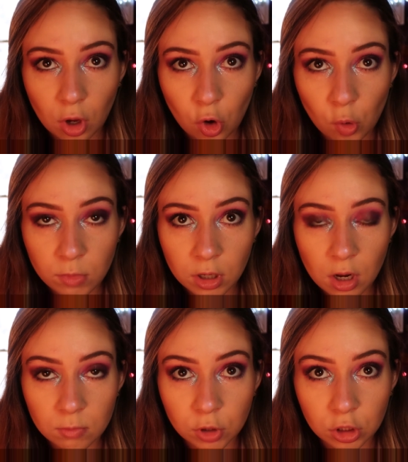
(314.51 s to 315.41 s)
Oh my
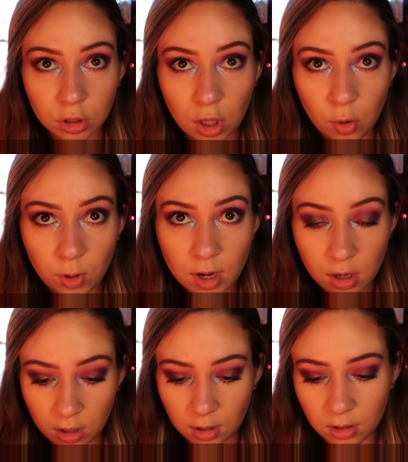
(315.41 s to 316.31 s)
god, I'm
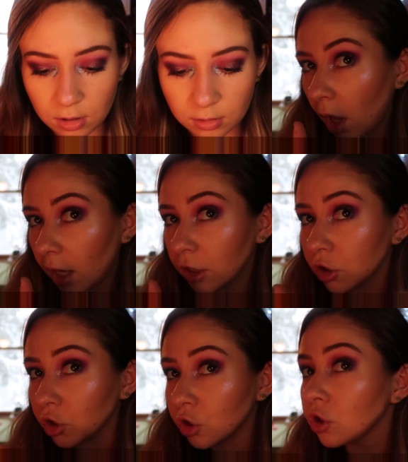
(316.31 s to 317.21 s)
glowing.
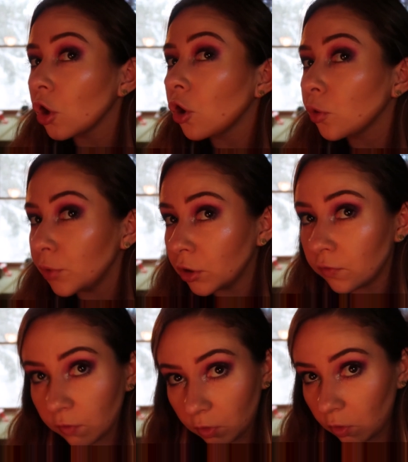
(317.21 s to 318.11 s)
It's so
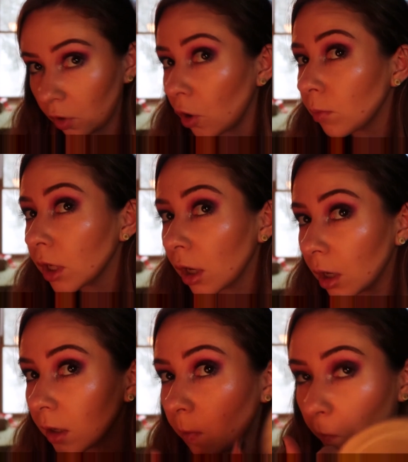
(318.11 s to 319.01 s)
beautiful. Oh my
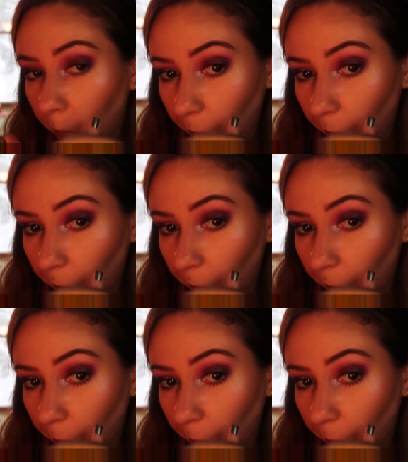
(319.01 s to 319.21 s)
god.